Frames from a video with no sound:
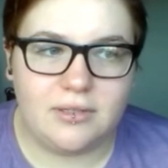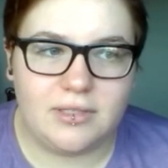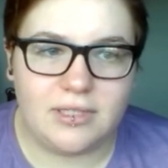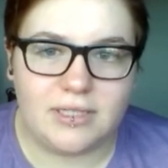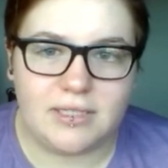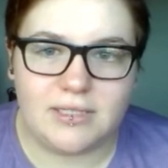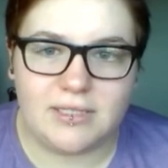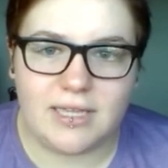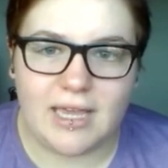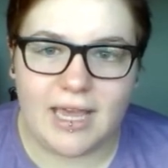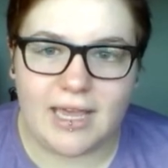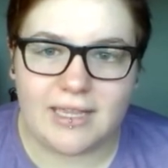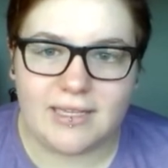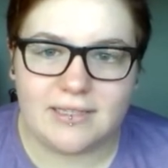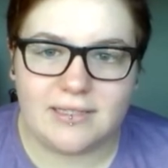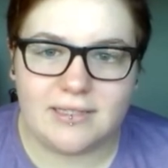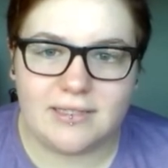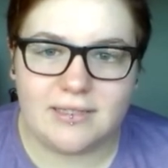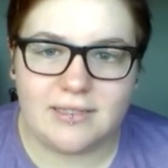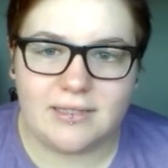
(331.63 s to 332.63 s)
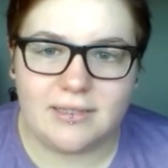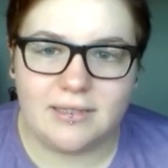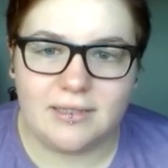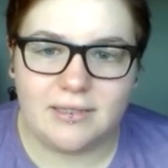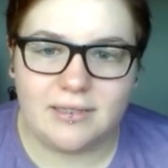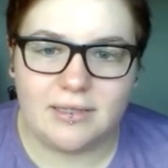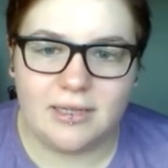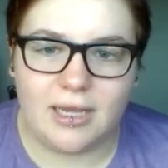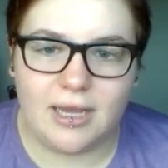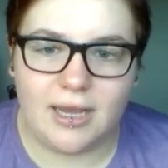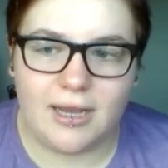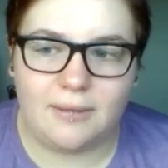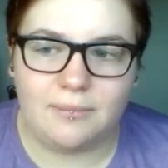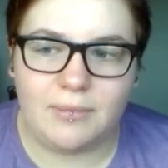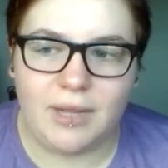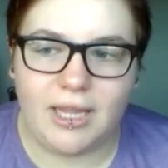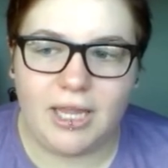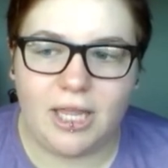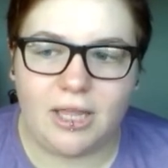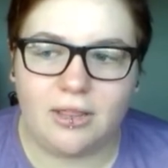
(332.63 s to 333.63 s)
success
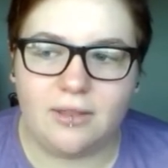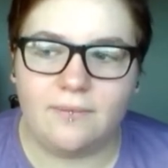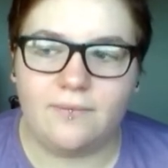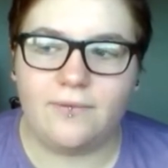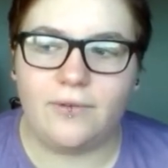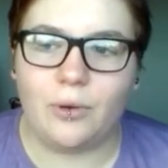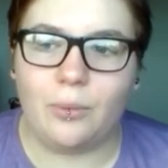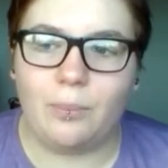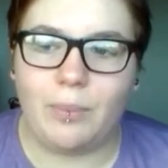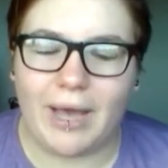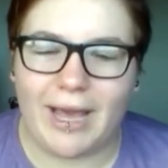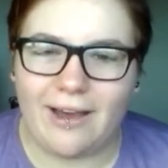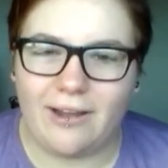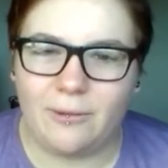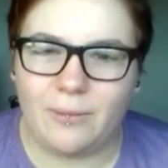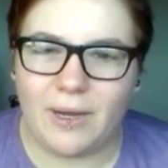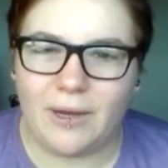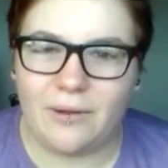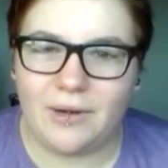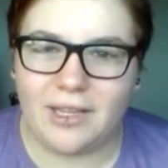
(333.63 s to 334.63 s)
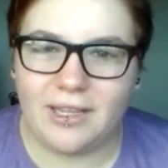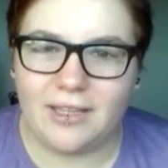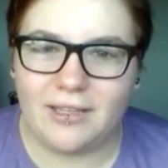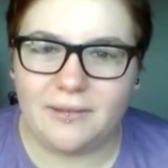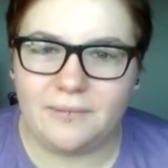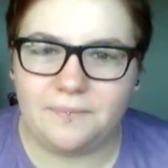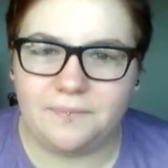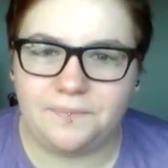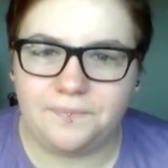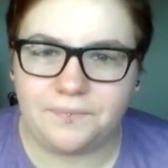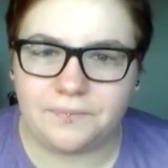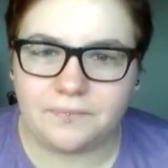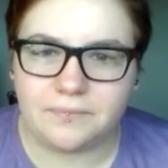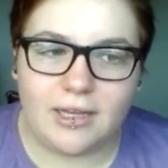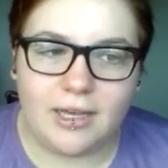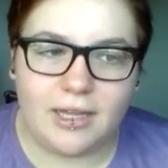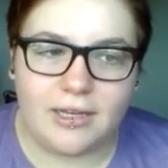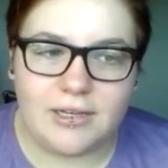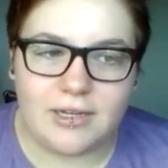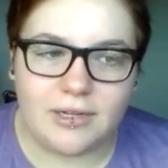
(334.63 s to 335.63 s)
and making them feel bad about it.
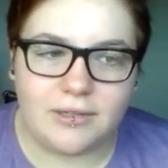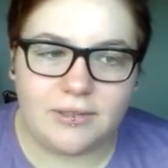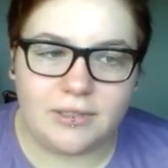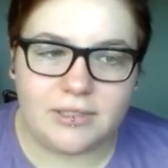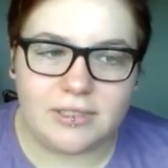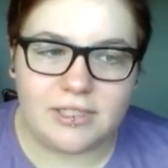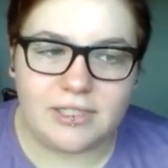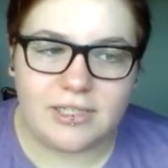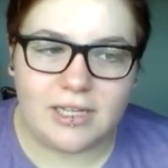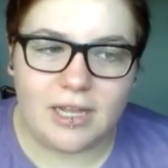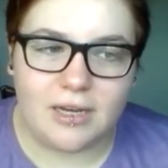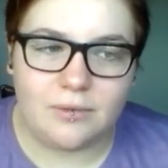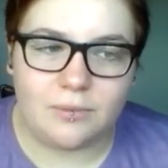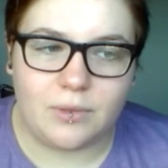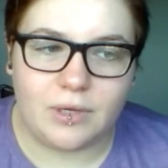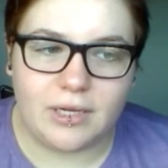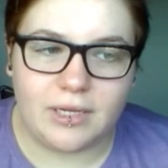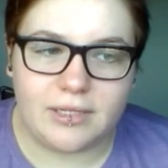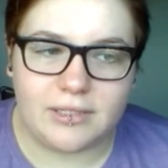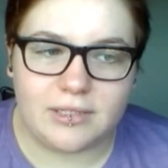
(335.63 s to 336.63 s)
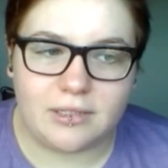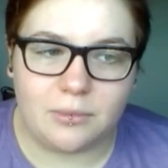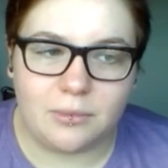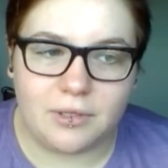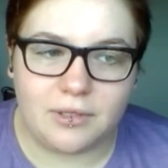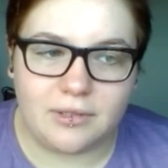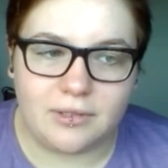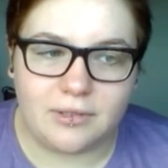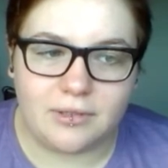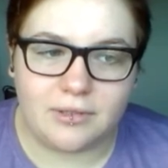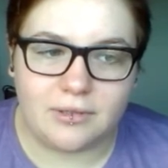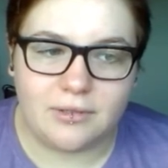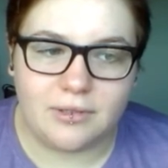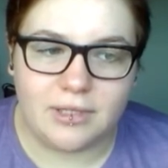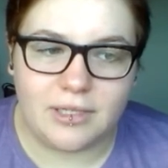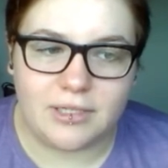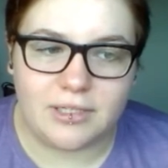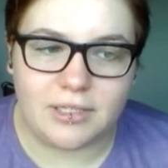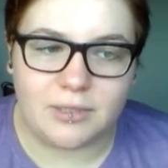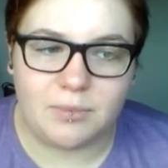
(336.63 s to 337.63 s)
I don't understand why someone
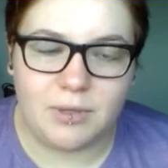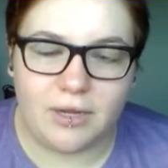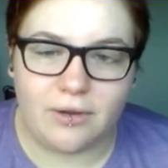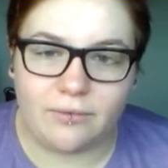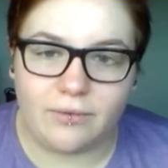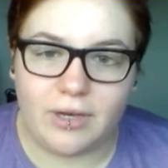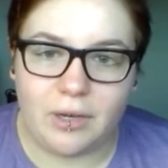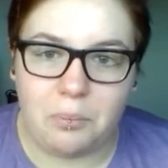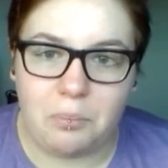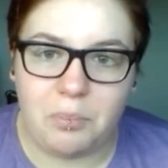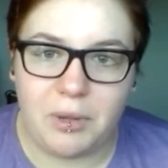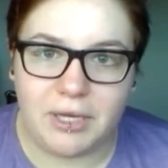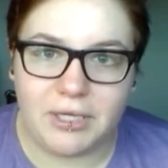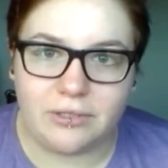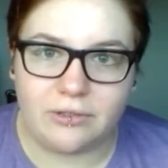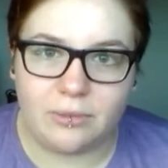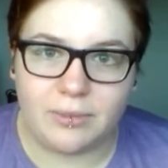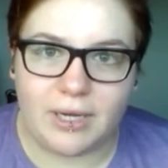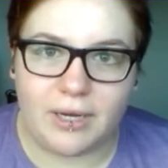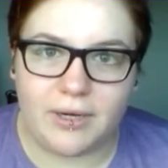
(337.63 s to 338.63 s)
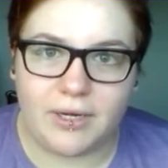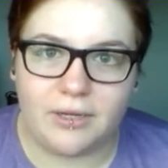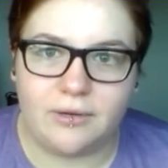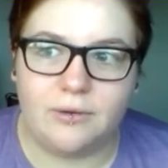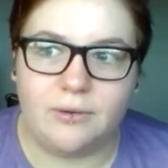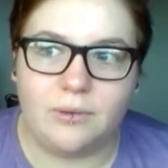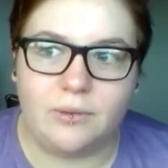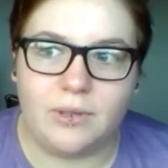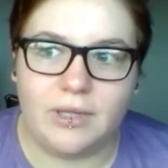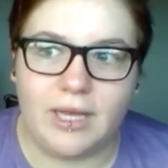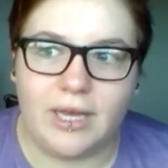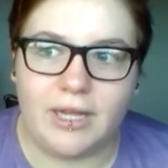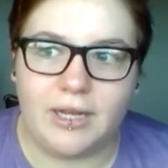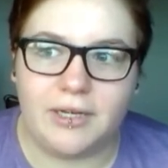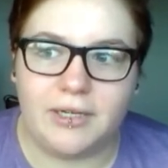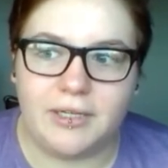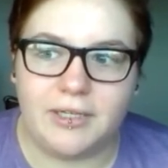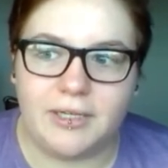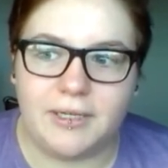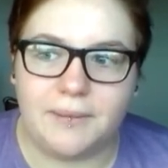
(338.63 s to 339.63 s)
is just being really bitter about it all
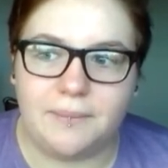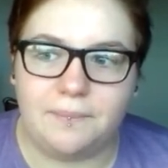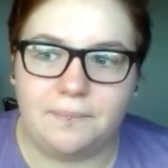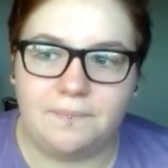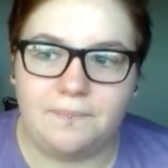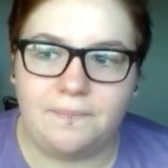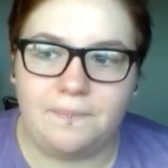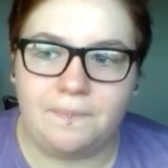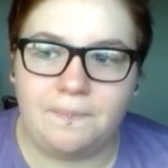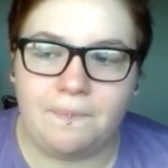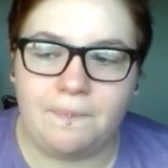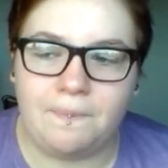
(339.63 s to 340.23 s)
and